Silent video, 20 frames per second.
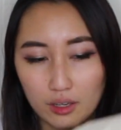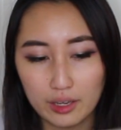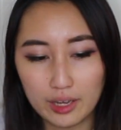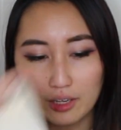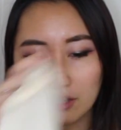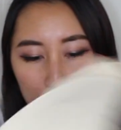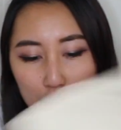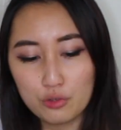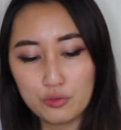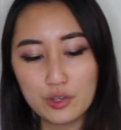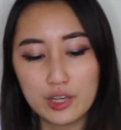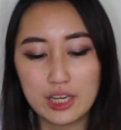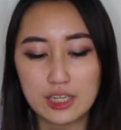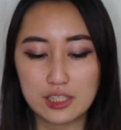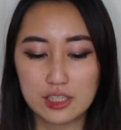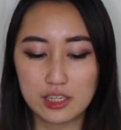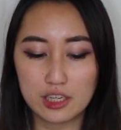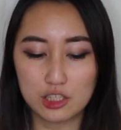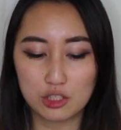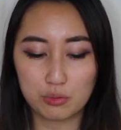I don't know if you guys
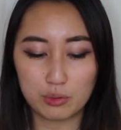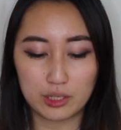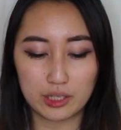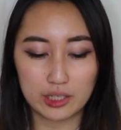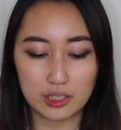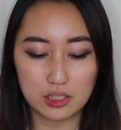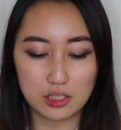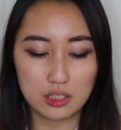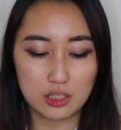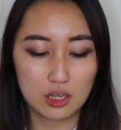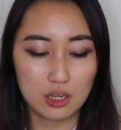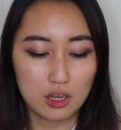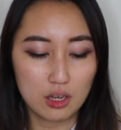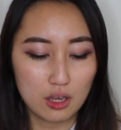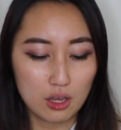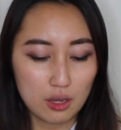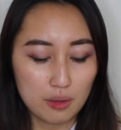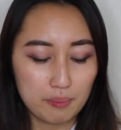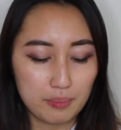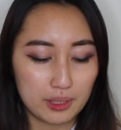can guess what it is,
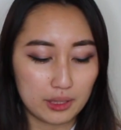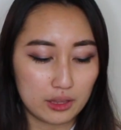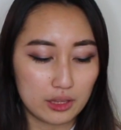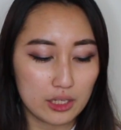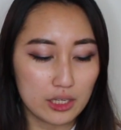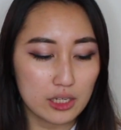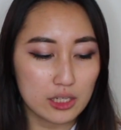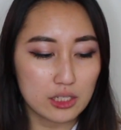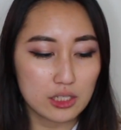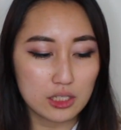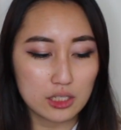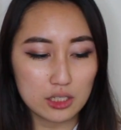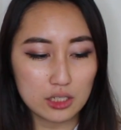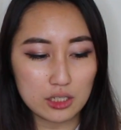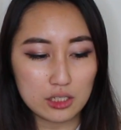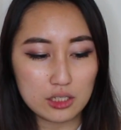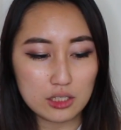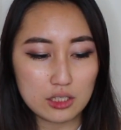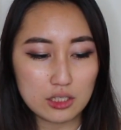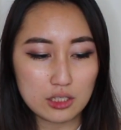but this
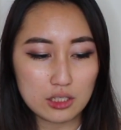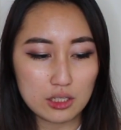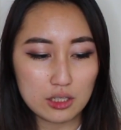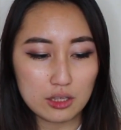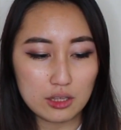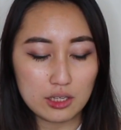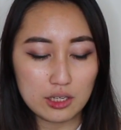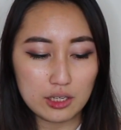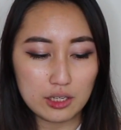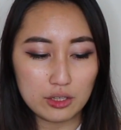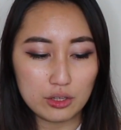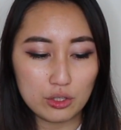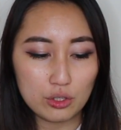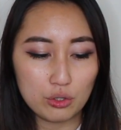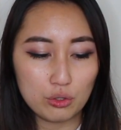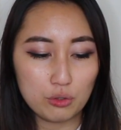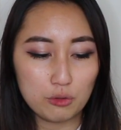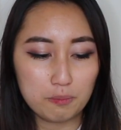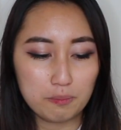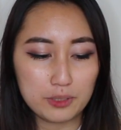is the
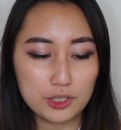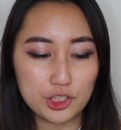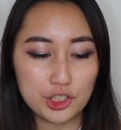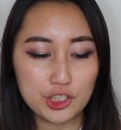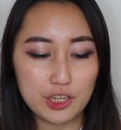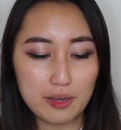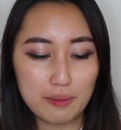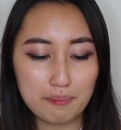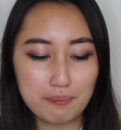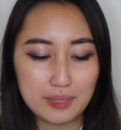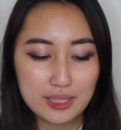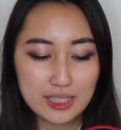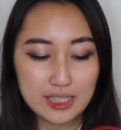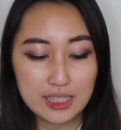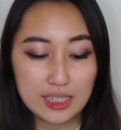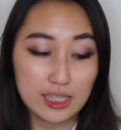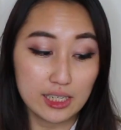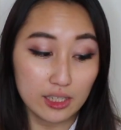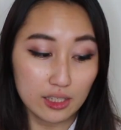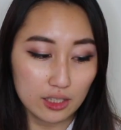new Pochette
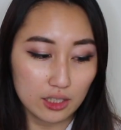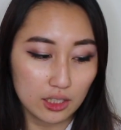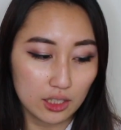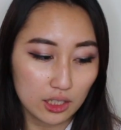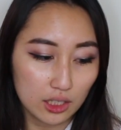Metis